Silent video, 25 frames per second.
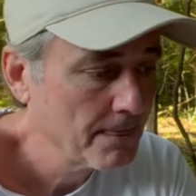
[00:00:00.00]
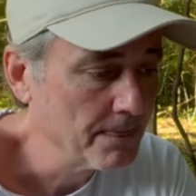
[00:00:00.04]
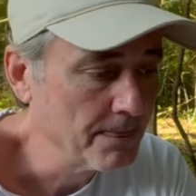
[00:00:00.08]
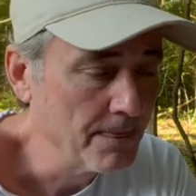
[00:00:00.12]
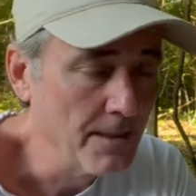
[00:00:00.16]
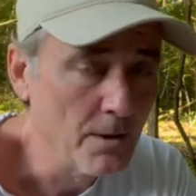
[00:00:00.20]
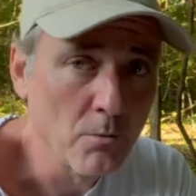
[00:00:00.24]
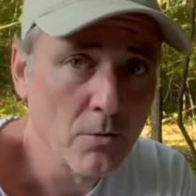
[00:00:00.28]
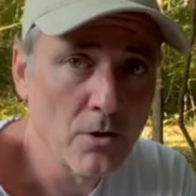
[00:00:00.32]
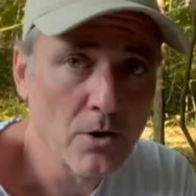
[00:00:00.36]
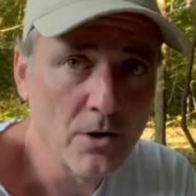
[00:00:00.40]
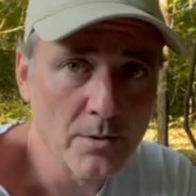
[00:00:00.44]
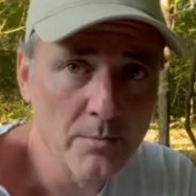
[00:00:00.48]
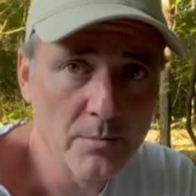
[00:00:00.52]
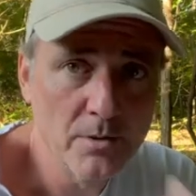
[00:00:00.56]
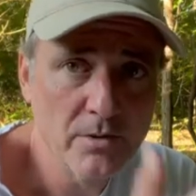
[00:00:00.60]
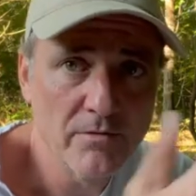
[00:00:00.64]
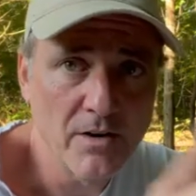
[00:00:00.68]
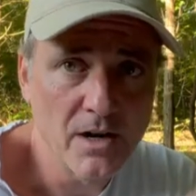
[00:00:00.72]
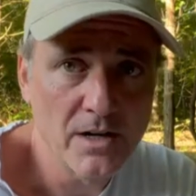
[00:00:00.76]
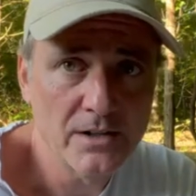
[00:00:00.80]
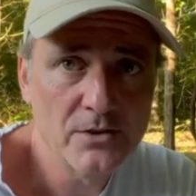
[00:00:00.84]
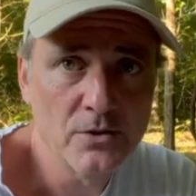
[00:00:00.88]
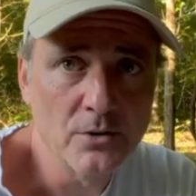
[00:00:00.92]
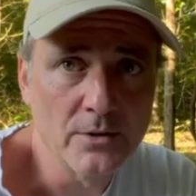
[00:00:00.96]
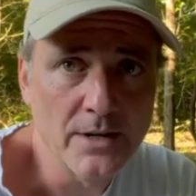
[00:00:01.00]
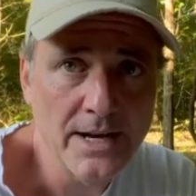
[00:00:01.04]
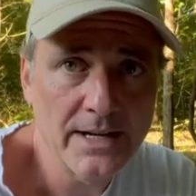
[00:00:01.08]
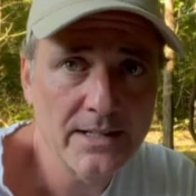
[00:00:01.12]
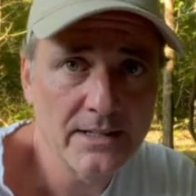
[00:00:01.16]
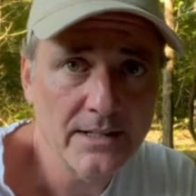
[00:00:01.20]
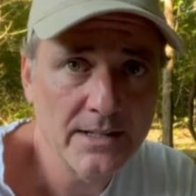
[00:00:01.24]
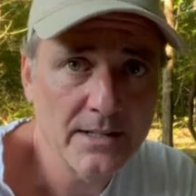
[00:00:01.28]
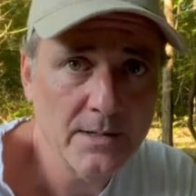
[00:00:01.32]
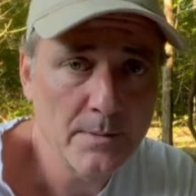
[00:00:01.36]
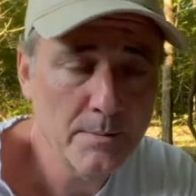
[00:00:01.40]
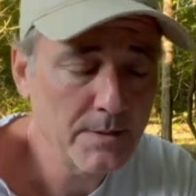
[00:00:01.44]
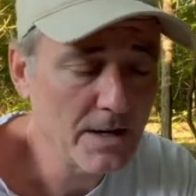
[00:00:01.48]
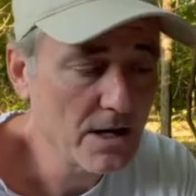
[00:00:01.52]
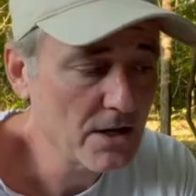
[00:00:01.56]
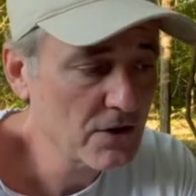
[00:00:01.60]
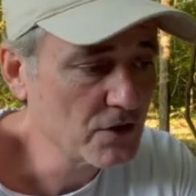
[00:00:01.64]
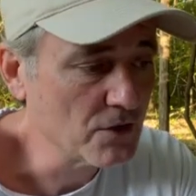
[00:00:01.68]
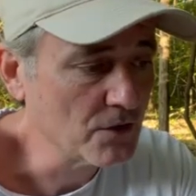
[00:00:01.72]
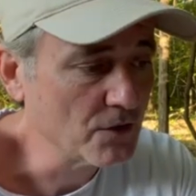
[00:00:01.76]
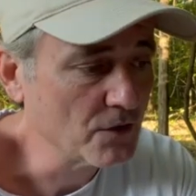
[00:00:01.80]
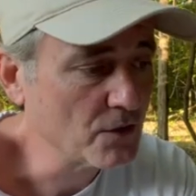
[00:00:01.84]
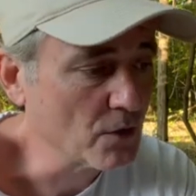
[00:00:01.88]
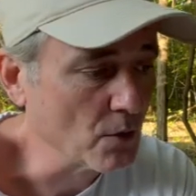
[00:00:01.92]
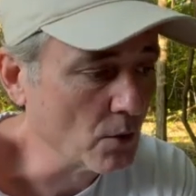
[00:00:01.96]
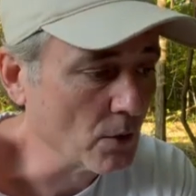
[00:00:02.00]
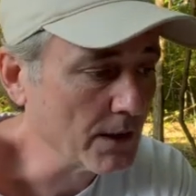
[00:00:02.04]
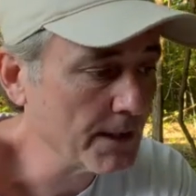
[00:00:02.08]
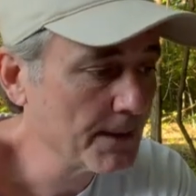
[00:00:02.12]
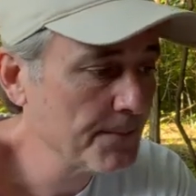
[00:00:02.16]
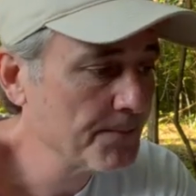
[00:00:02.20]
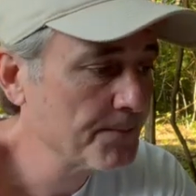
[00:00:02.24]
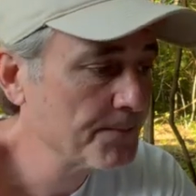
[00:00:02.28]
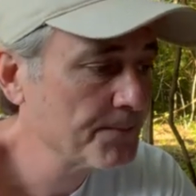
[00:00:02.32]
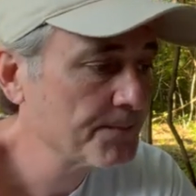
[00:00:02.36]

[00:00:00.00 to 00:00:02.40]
Then we're going to move on to an alien abduction story.